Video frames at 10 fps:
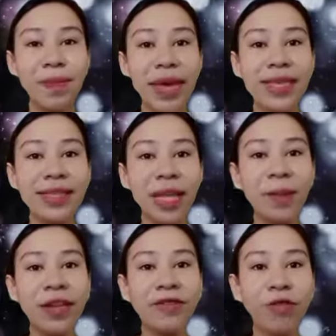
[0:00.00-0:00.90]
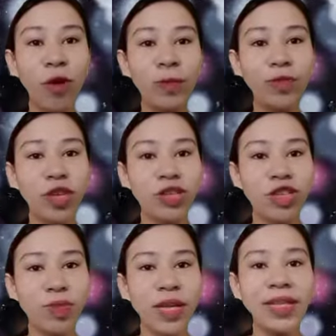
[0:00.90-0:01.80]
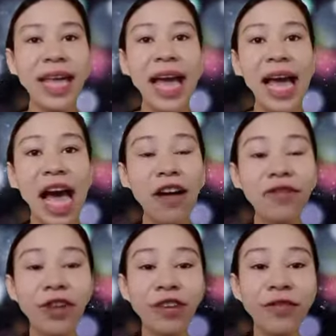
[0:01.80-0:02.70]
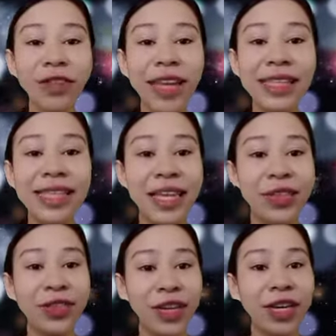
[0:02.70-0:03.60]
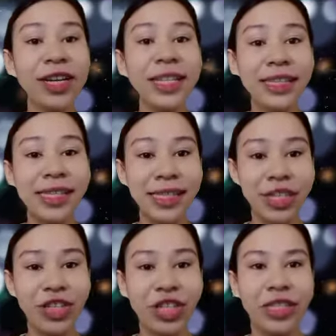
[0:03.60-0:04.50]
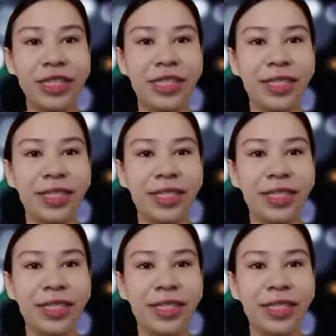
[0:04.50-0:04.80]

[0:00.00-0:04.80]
make some informed judgment, have confidence in their decision.